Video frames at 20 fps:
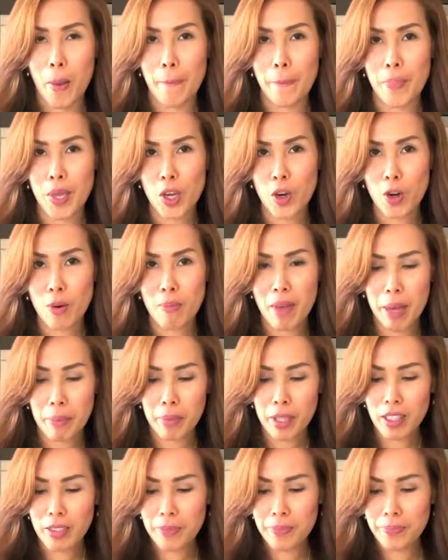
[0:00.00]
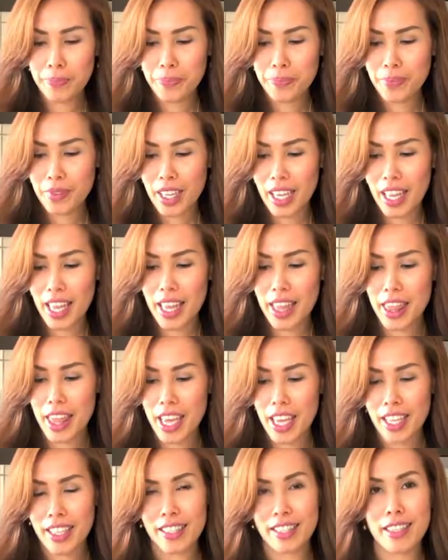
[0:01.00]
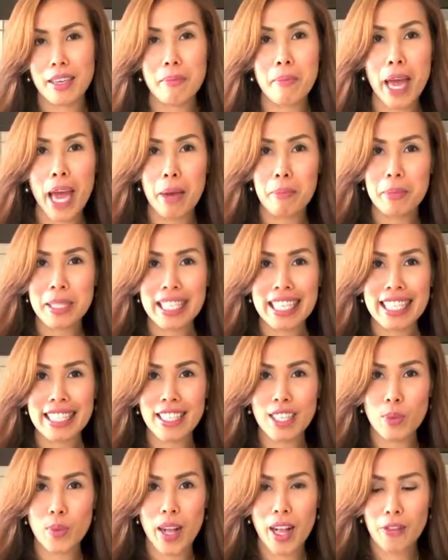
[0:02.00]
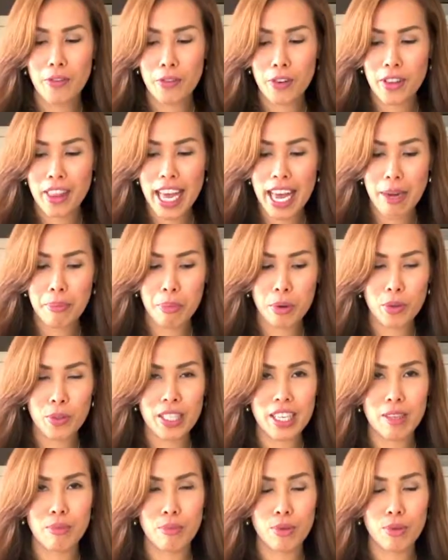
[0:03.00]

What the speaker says: pure maple, and then some hemp seeds as well for that protein